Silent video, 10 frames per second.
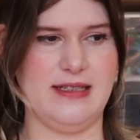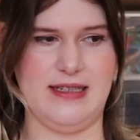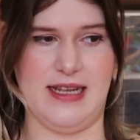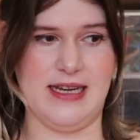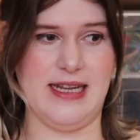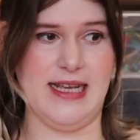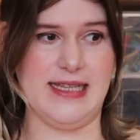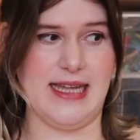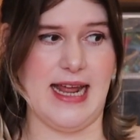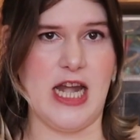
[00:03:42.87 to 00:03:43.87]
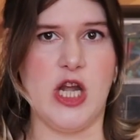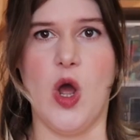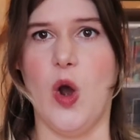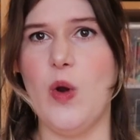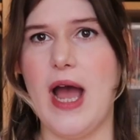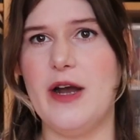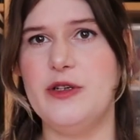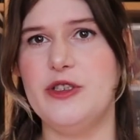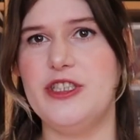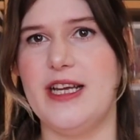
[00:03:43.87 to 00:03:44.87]
techniques that I know how
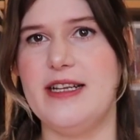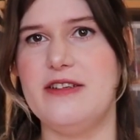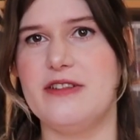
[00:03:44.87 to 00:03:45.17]
to change